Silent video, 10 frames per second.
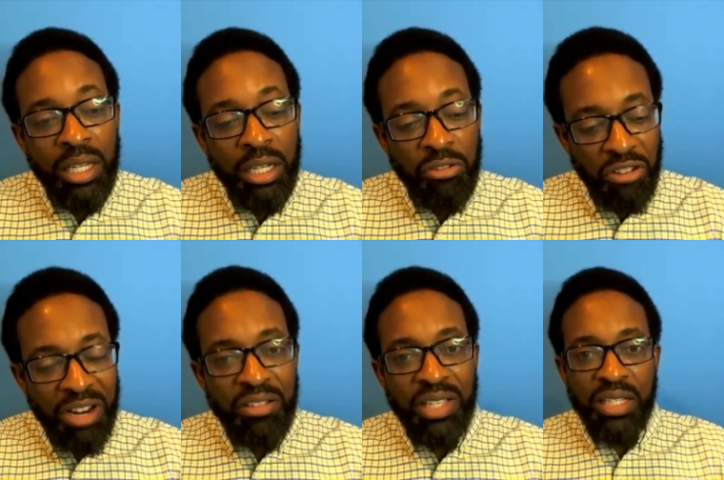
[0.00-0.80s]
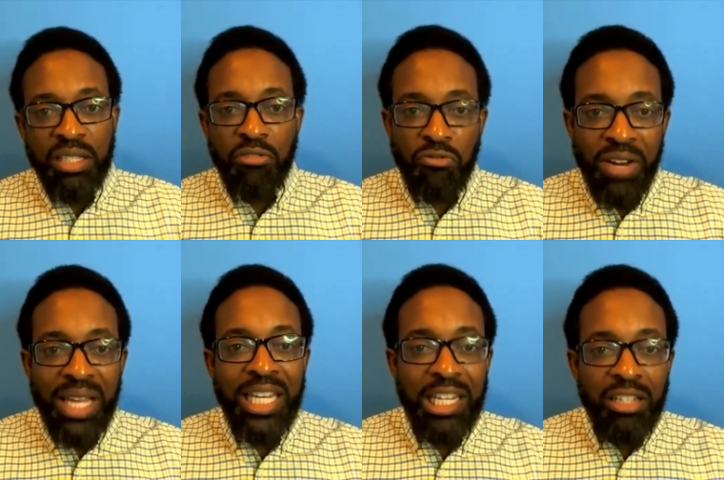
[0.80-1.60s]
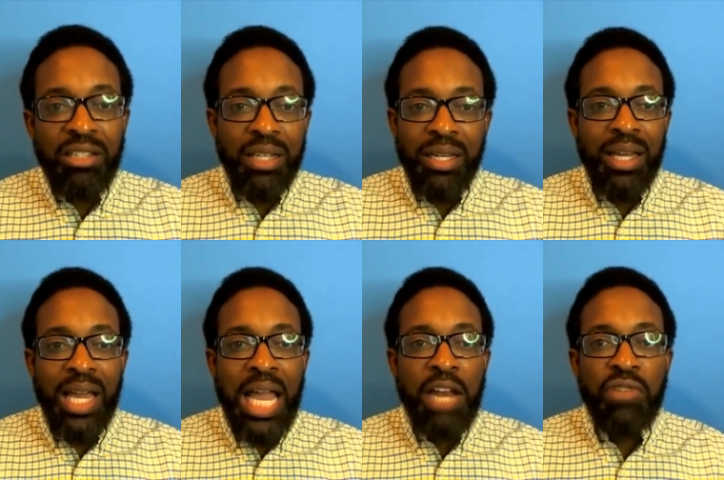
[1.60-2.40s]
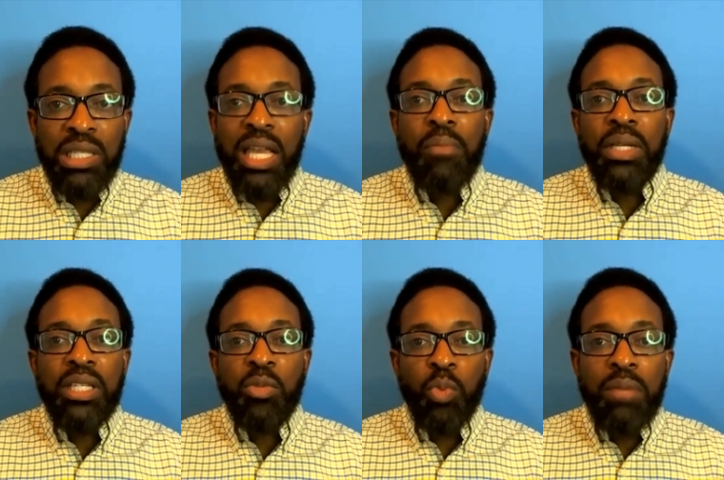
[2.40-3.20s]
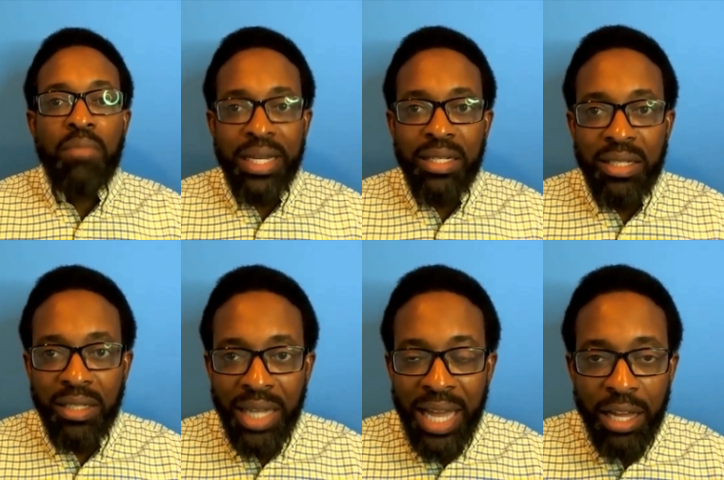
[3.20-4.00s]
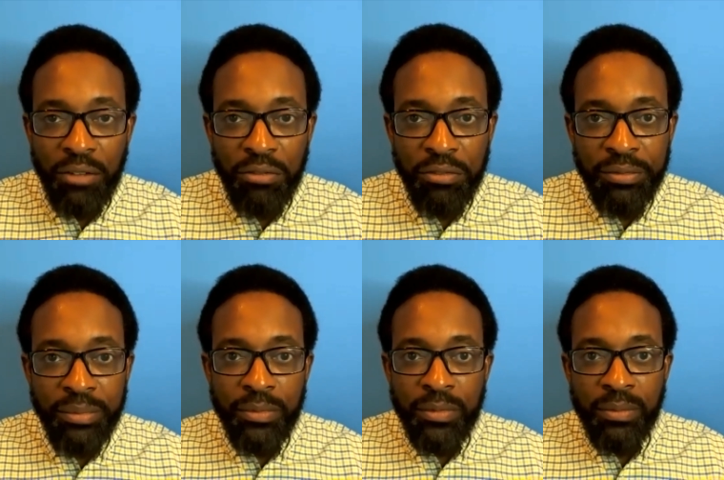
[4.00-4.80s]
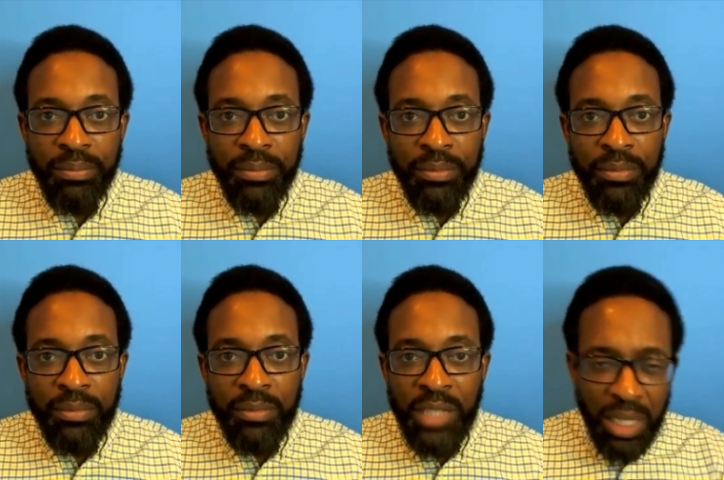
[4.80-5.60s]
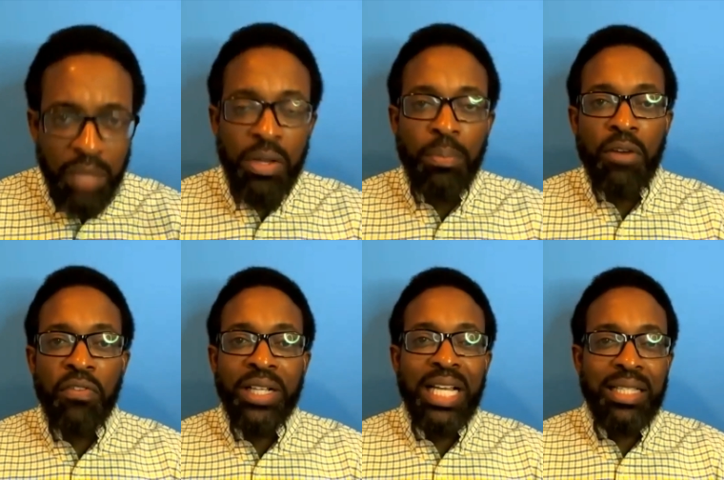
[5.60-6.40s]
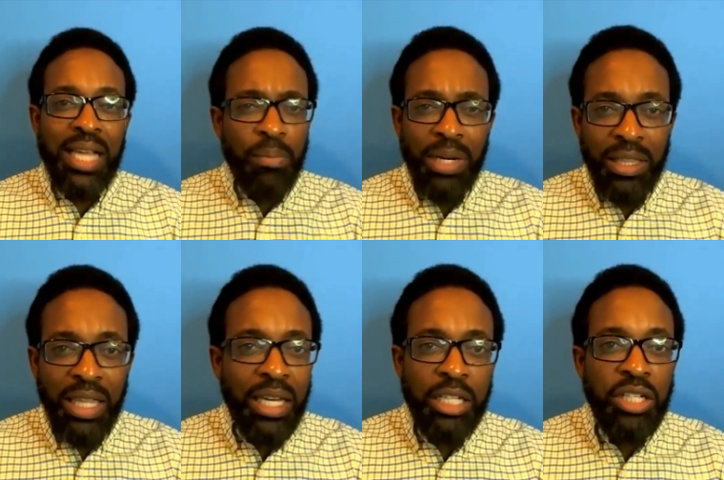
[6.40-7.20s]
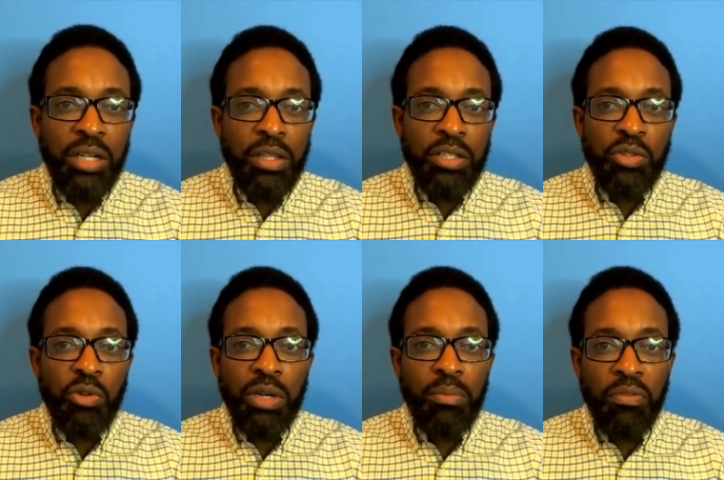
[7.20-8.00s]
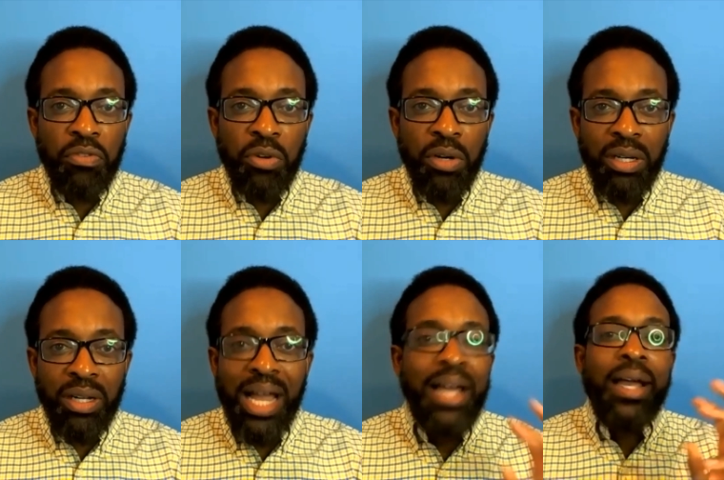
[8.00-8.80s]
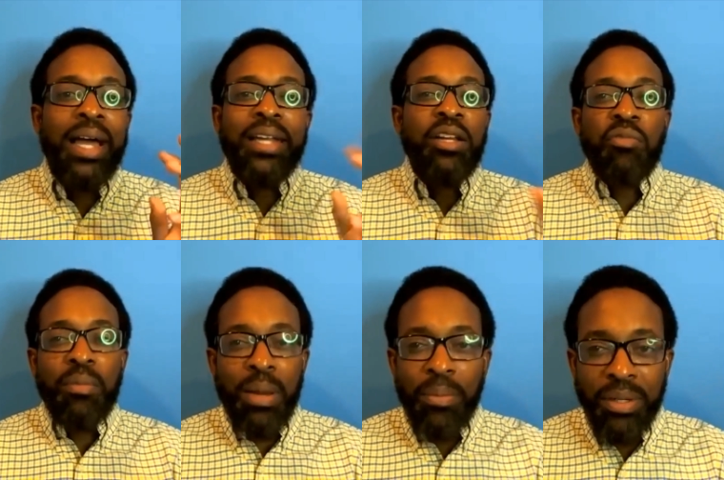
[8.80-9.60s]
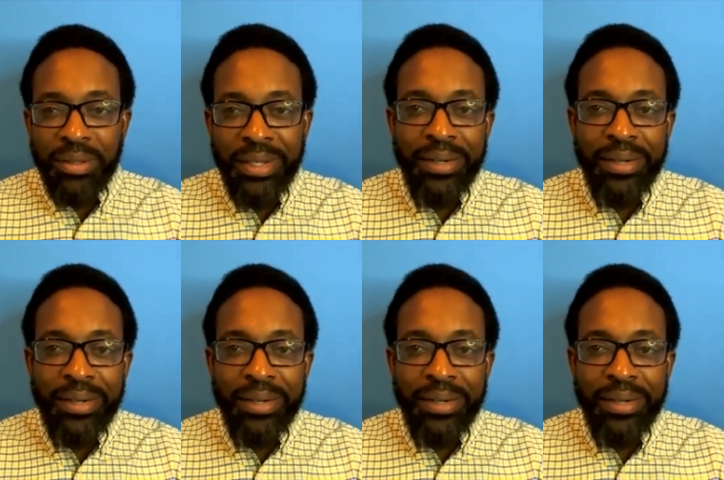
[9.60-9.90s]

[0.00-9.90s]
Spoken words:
triggers us to really look at resentments we might still have. I'll give you a perfect example. And I think I shared this story before. I don't remember.